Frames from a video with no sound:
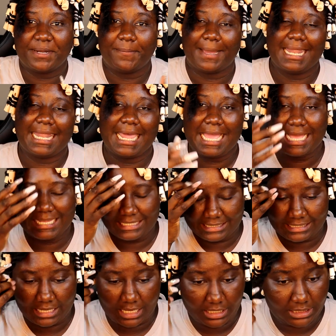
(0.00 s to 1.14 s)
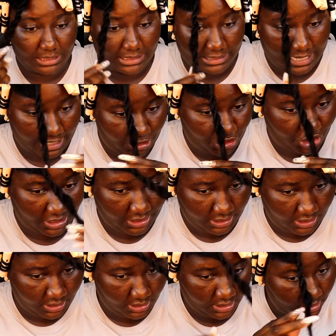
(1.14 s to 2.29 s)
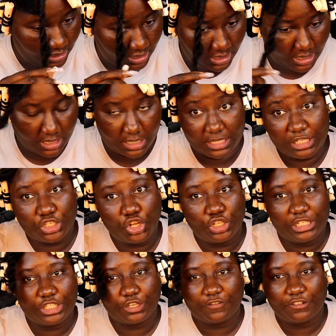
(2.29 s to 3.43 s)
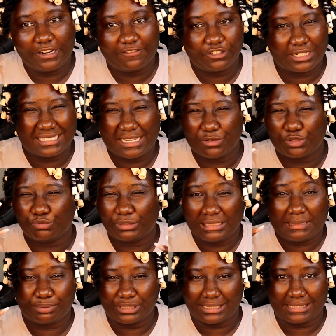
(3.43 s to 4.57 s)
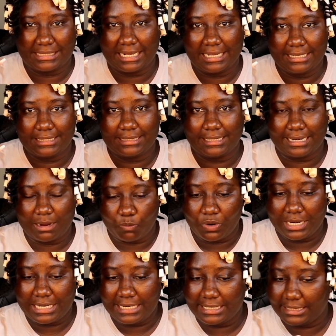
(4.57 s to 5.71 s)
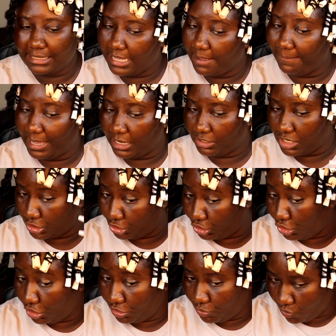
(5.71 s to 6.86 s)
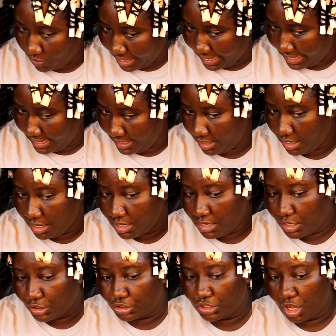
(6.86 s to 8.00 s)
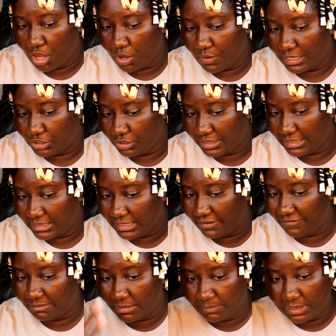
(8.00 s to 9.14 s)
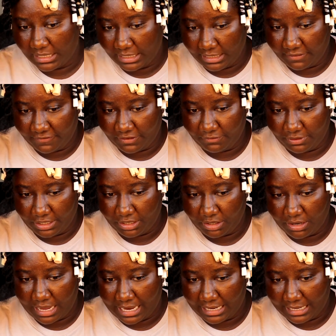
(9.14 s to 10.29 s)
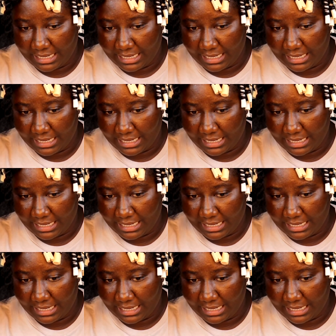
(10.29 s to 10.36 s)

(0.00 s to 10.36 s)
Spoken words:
on my last section. This only took forever because I was really precise and I wanted it to come out a certain way. So as you can see from the beginning of the video, I